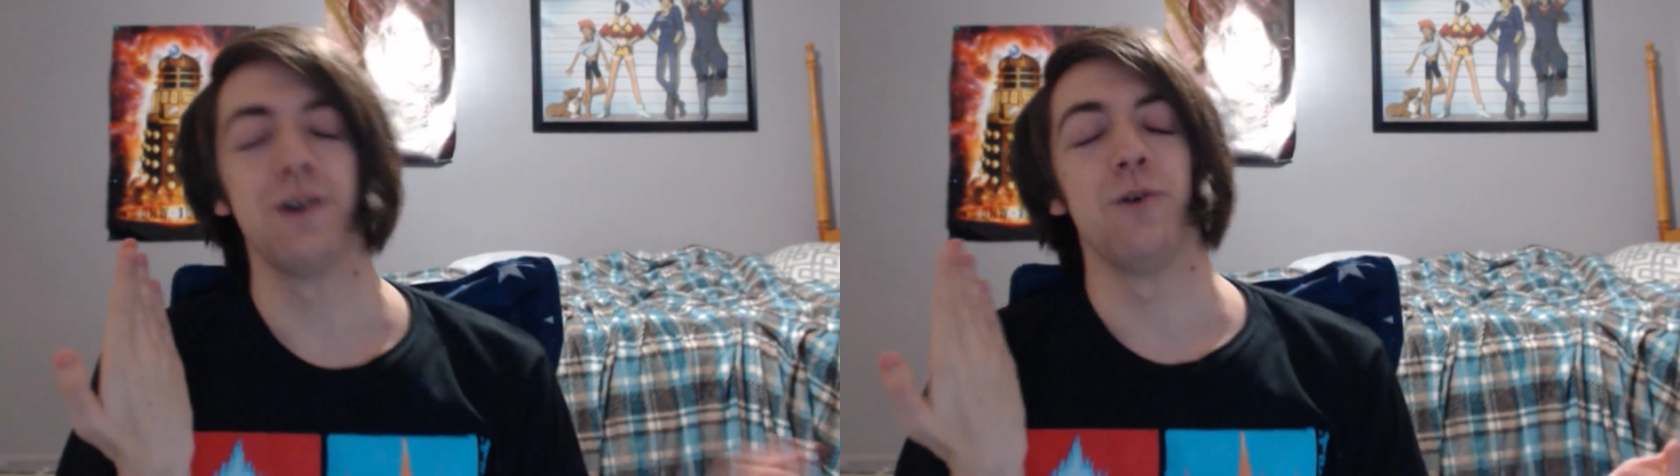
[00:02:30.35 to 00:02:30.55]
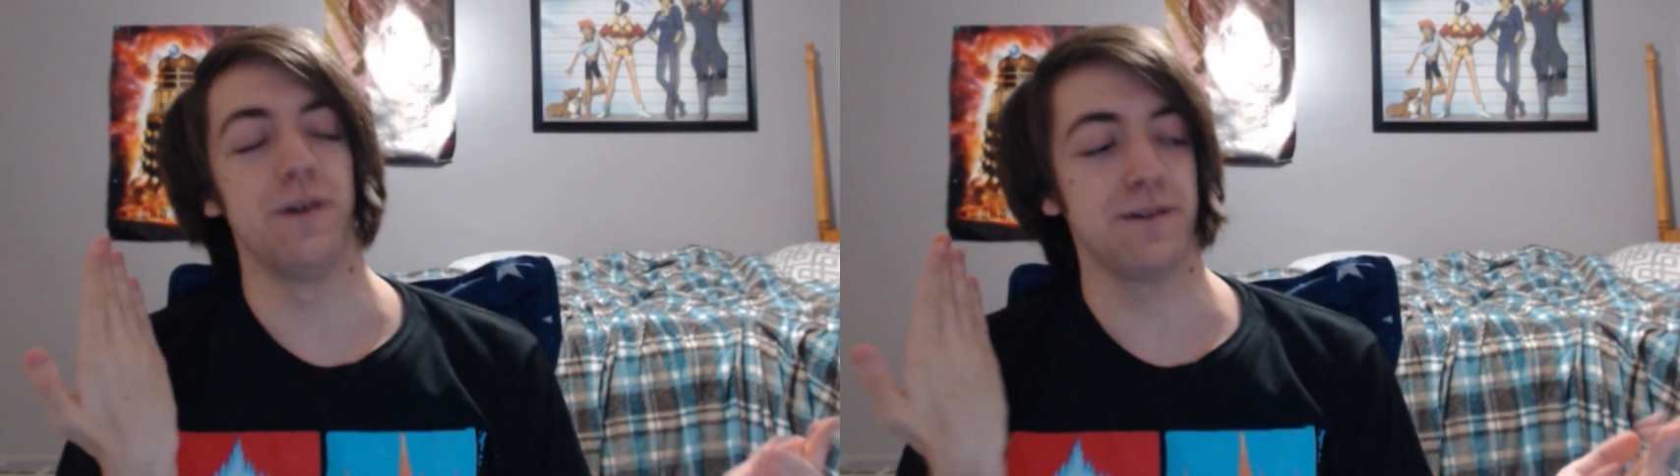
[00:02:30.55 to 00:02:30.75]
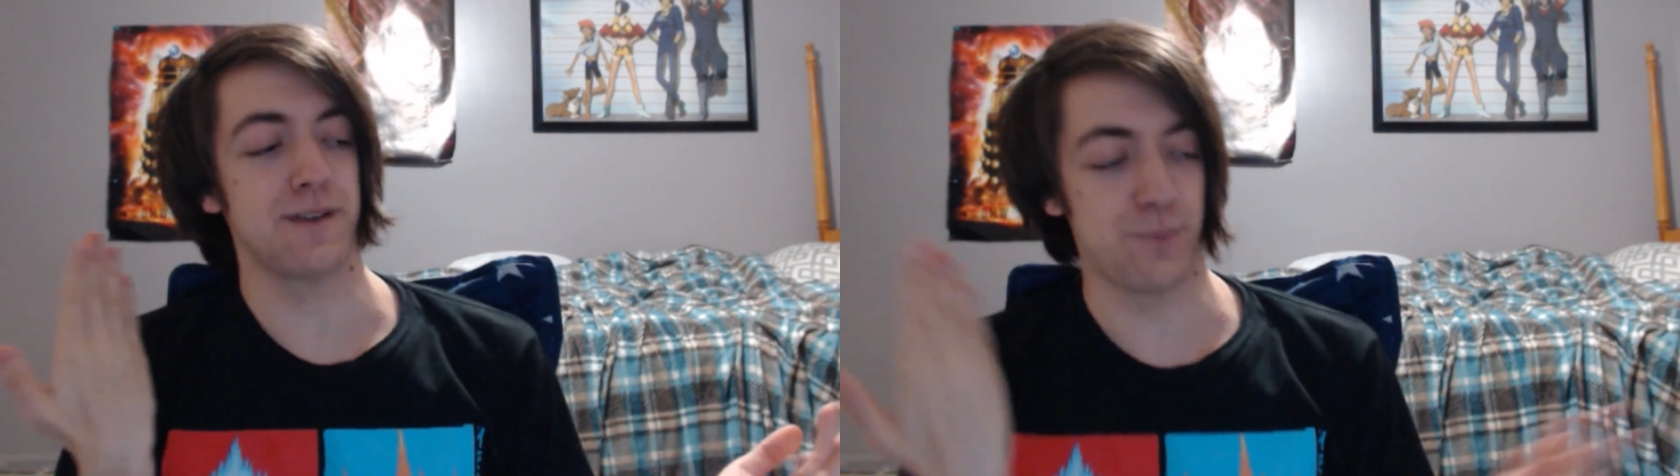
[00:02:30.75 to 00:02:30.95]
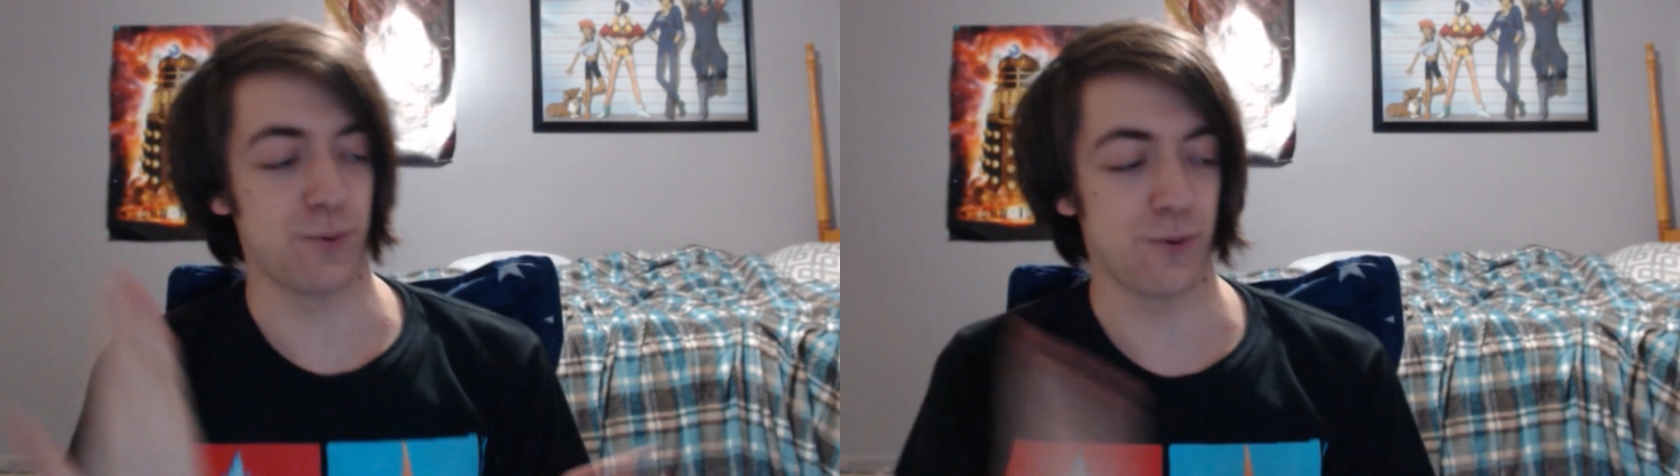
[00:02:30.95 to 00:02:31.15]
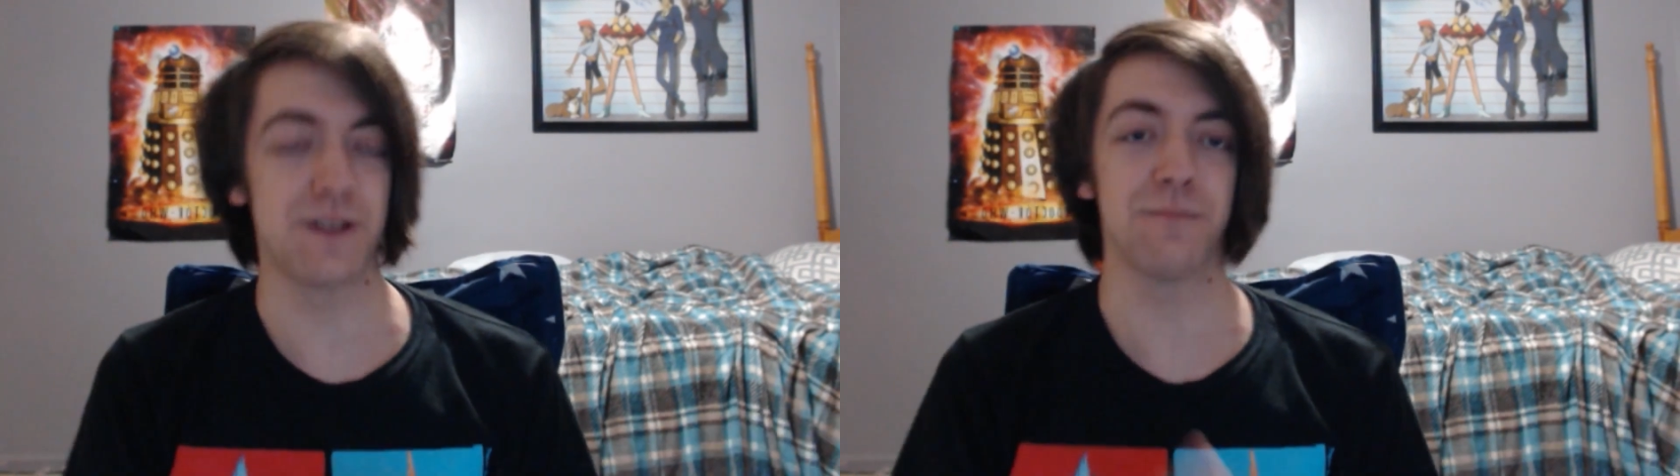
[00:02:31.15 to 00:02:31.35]
well, you're
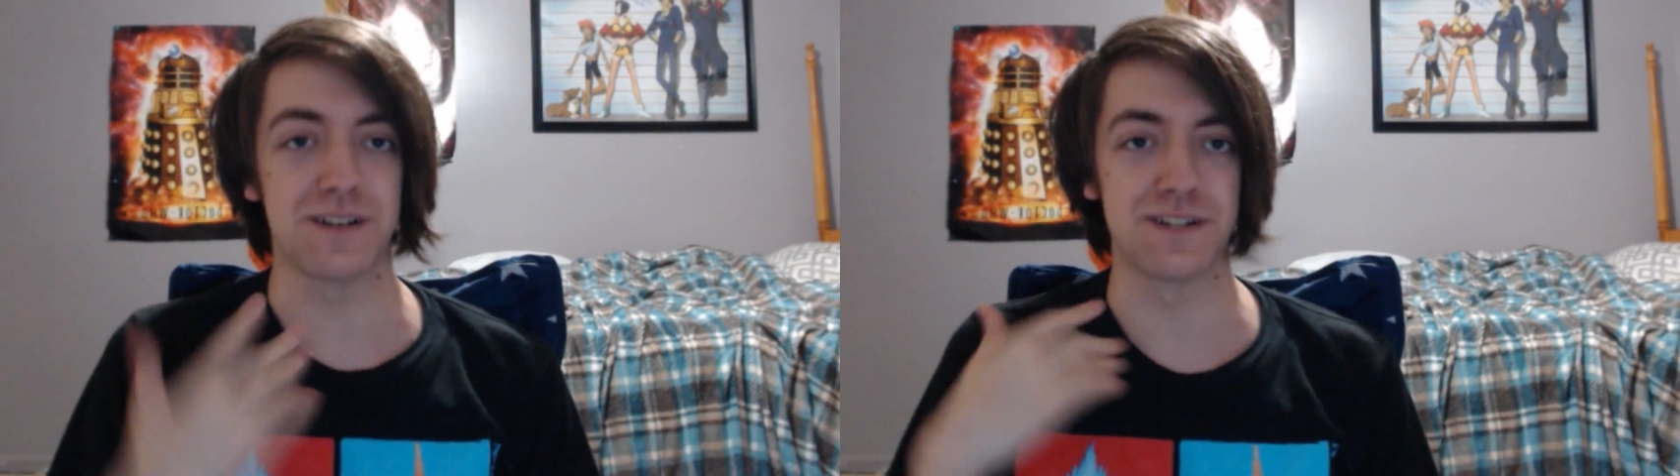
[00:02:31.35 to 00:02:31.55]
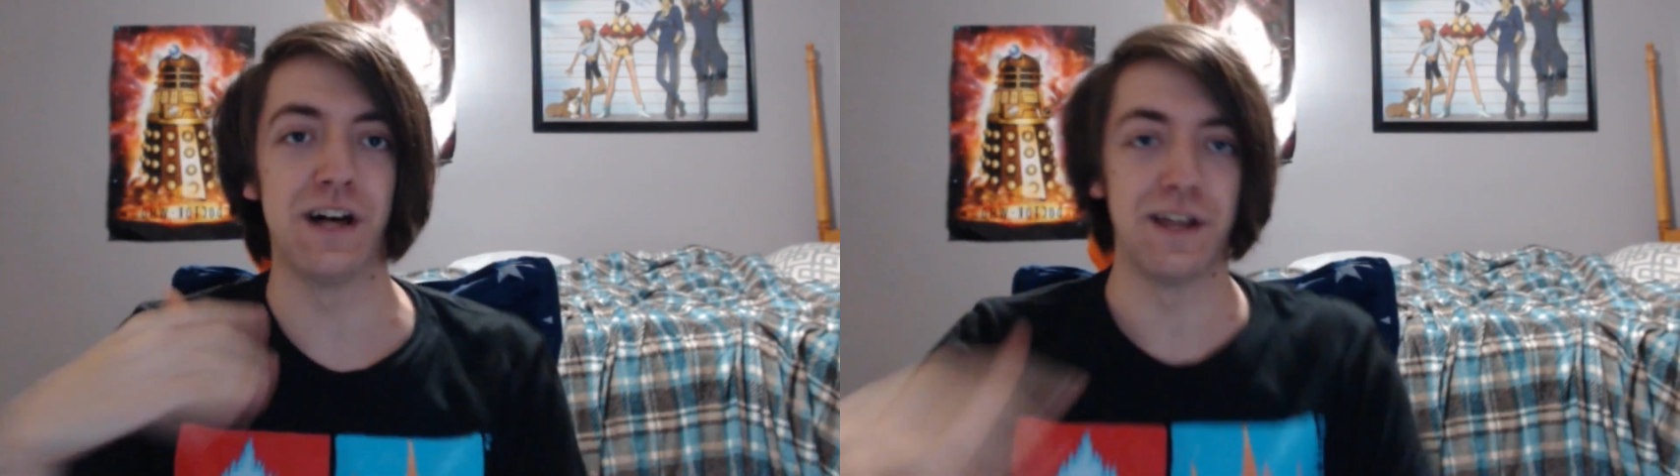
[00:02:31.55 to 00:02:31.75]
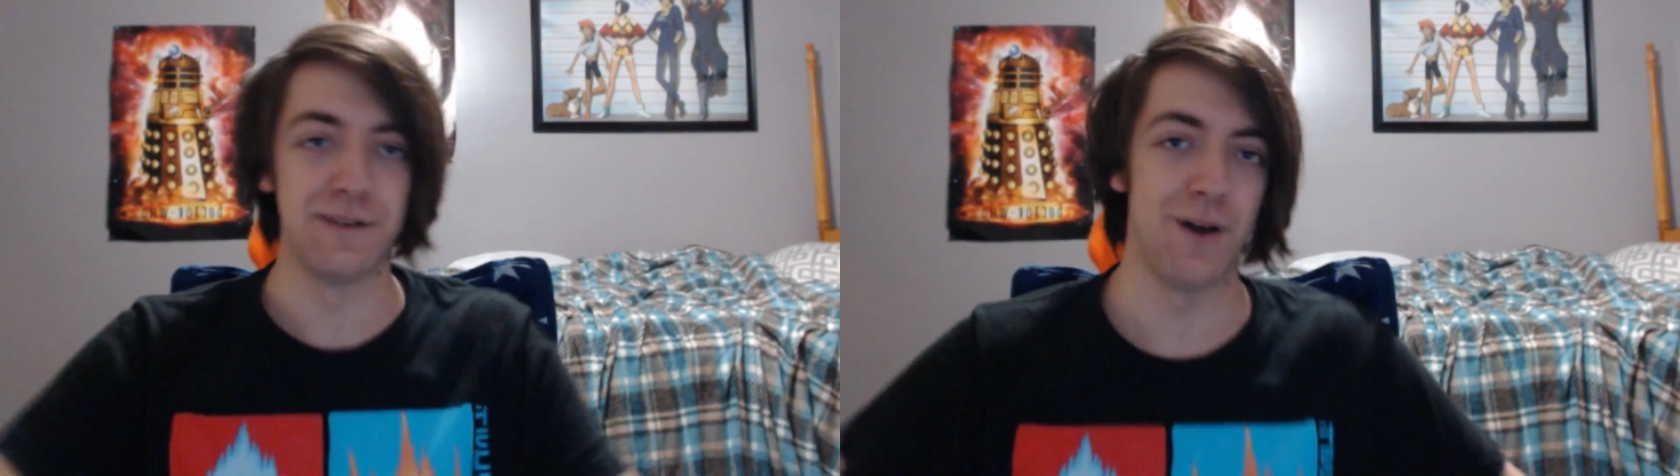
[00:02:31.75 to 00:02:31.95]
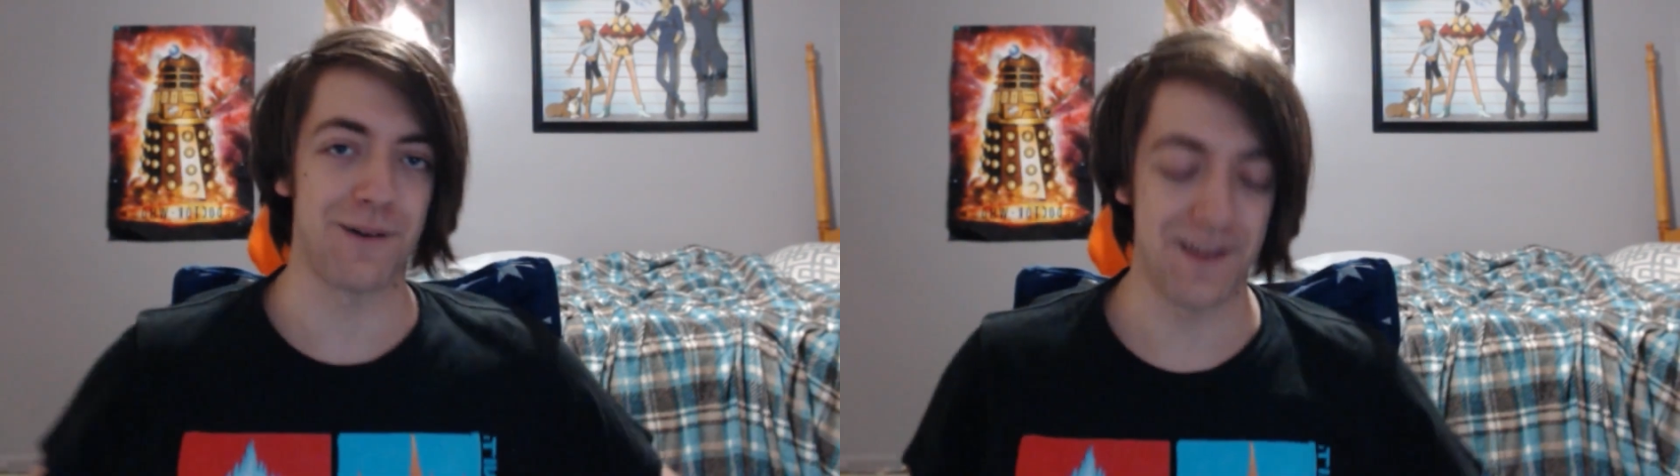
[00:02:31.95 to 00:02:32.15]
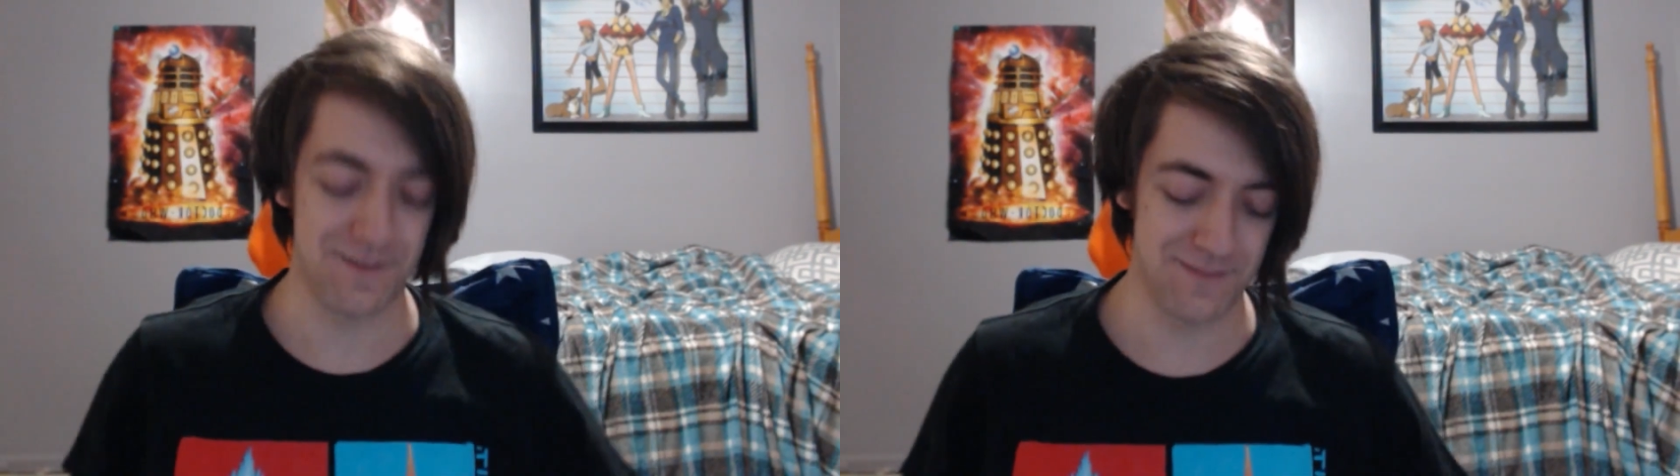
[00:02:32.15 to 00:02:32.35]
pretty much done, okay?